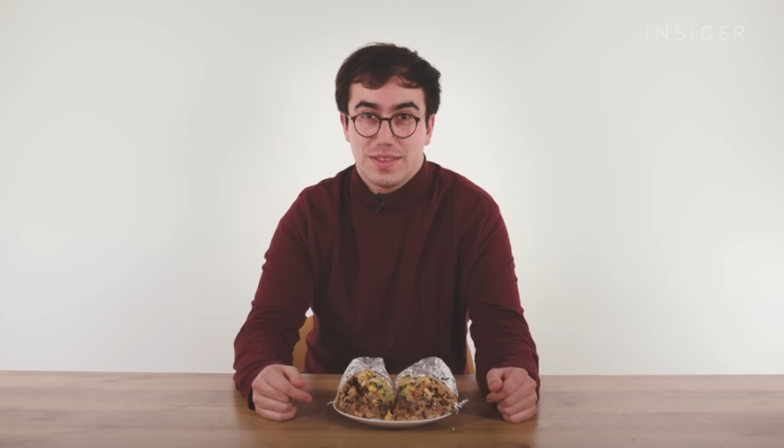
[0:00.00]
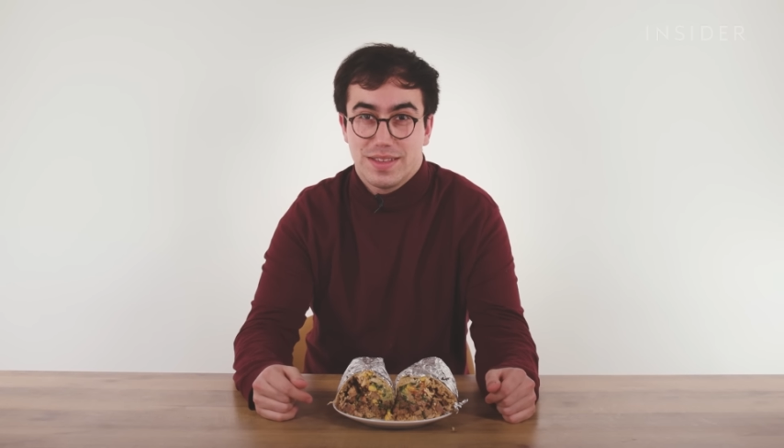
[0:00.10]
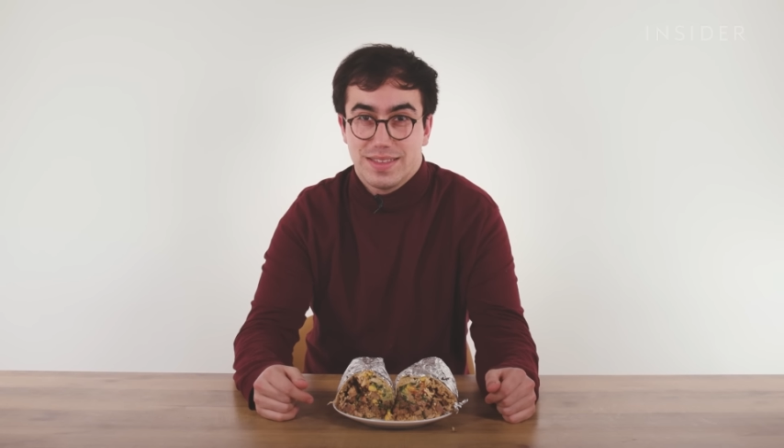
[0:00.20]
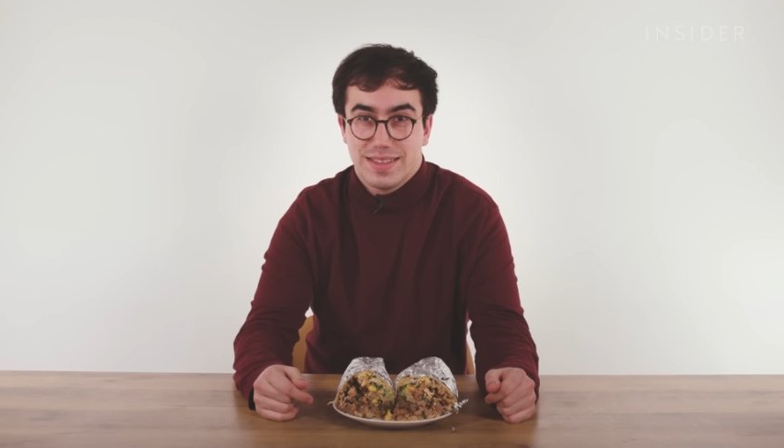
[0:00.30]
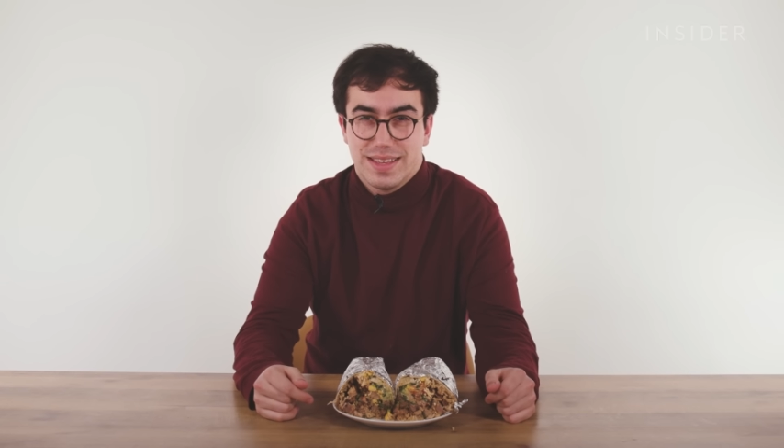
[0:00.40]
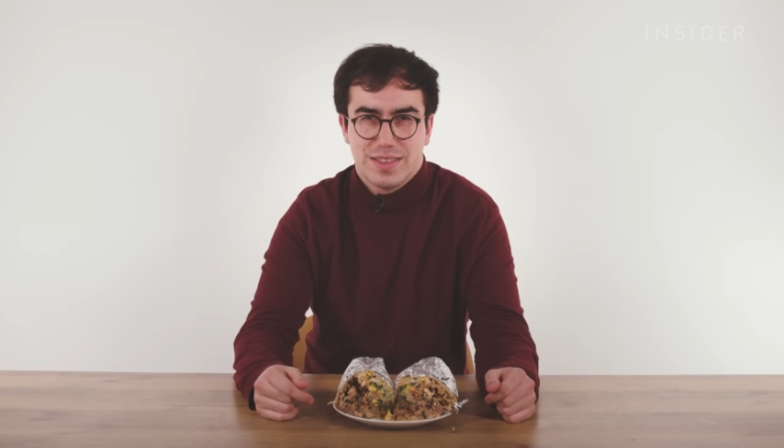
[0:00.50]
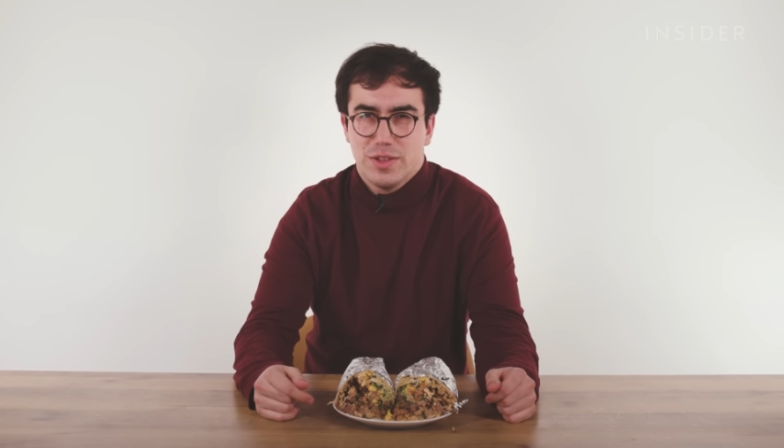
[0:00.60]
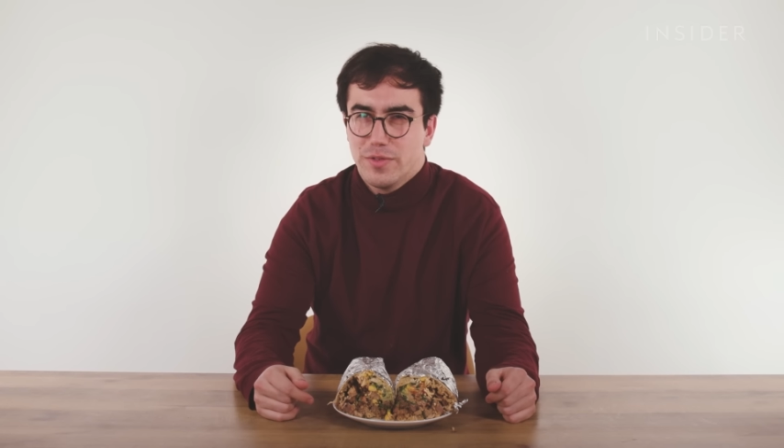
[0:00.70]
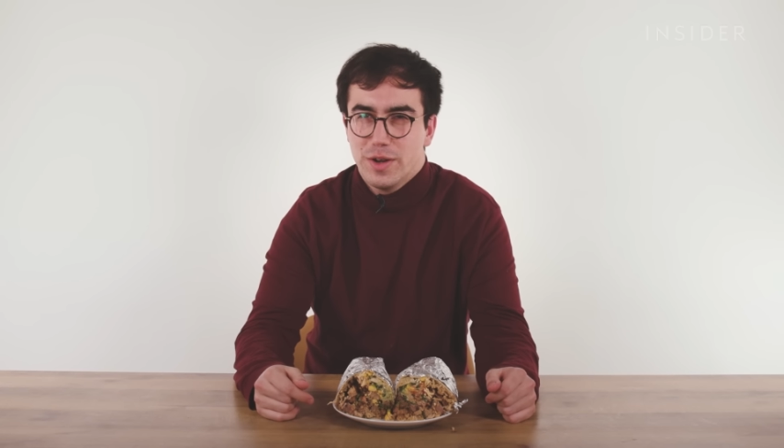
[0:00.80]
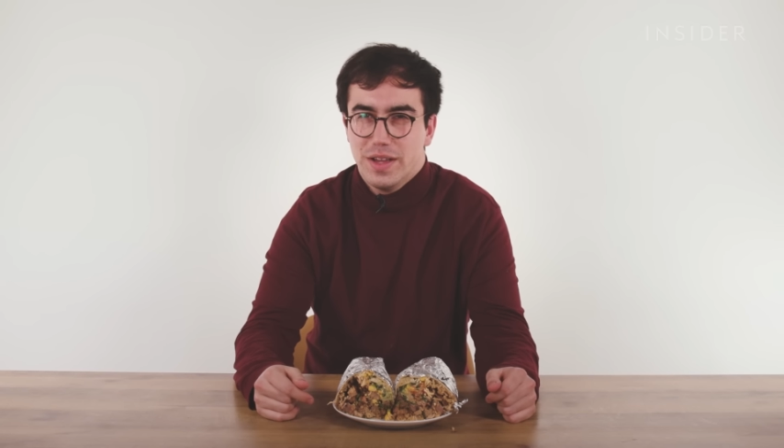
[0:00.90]
because it's
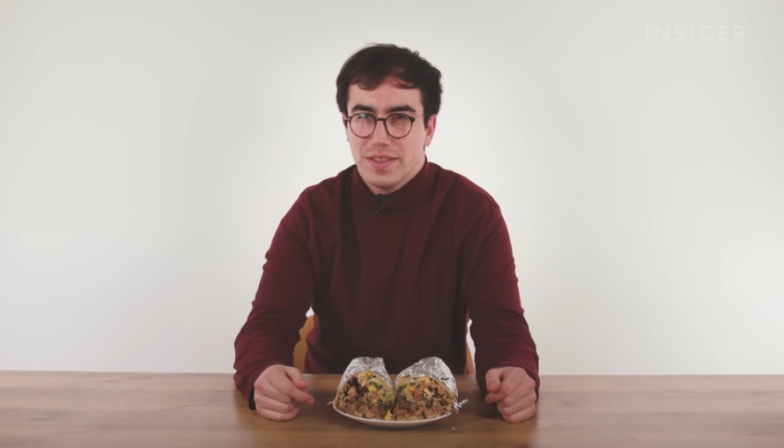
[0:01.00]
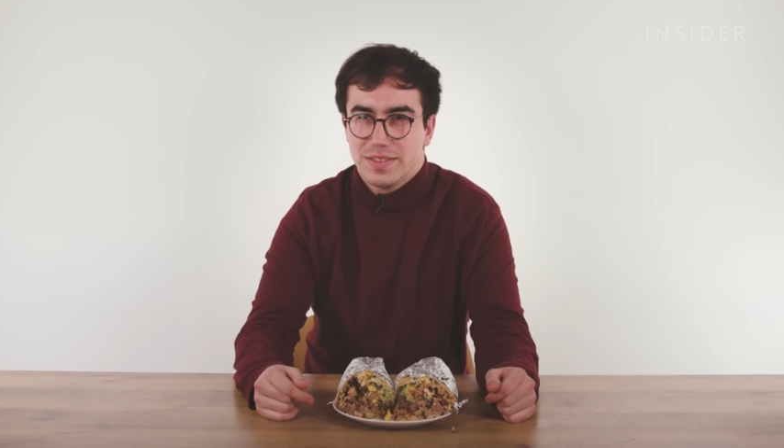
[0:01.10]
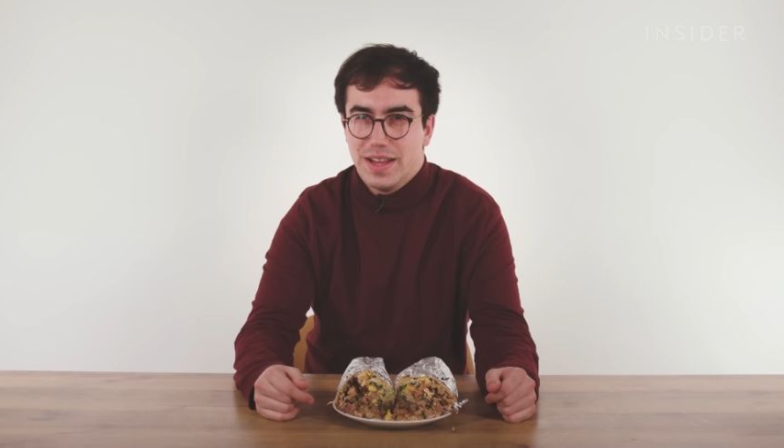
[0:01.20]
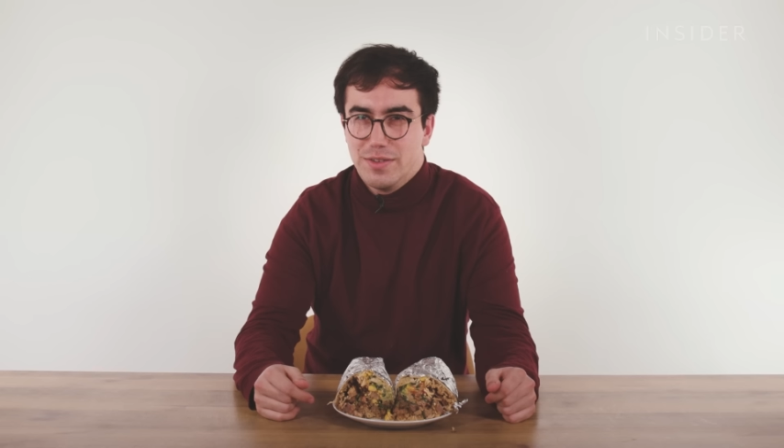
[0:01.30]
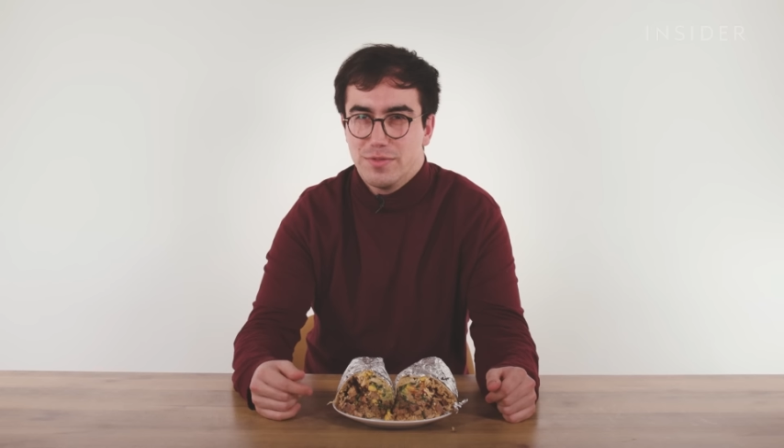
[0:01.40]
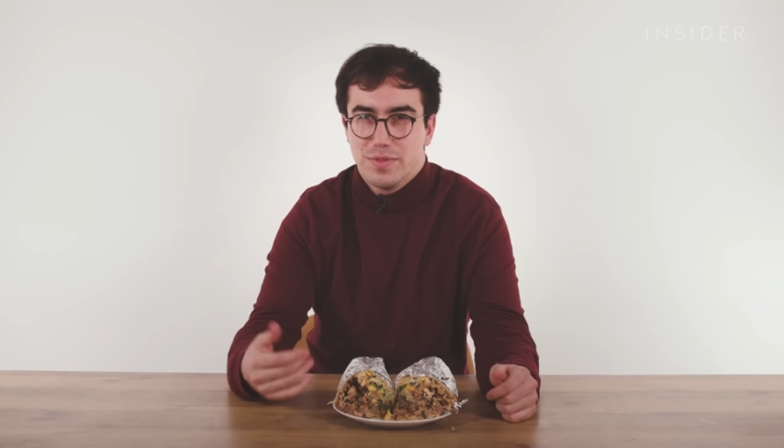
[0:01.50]
not very nice to have